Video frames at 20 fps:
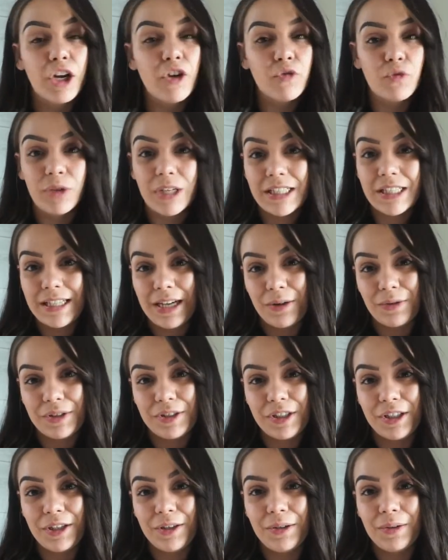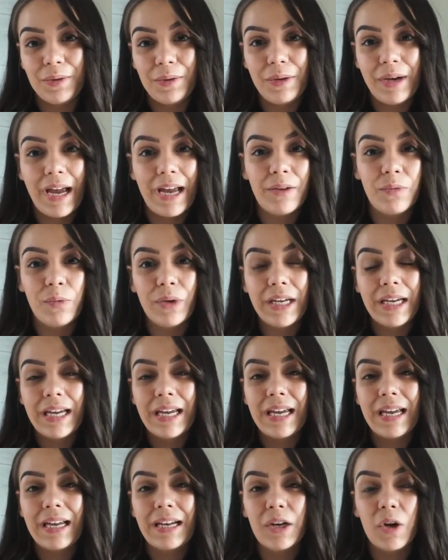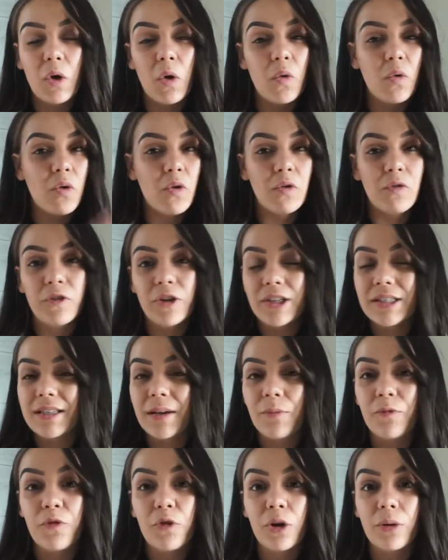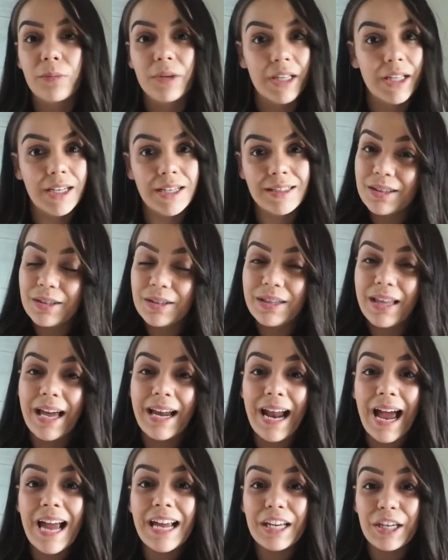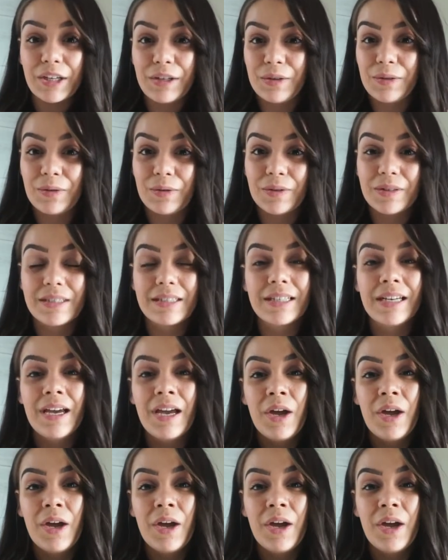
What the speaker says: reach out to you and we can go over some formulas that I used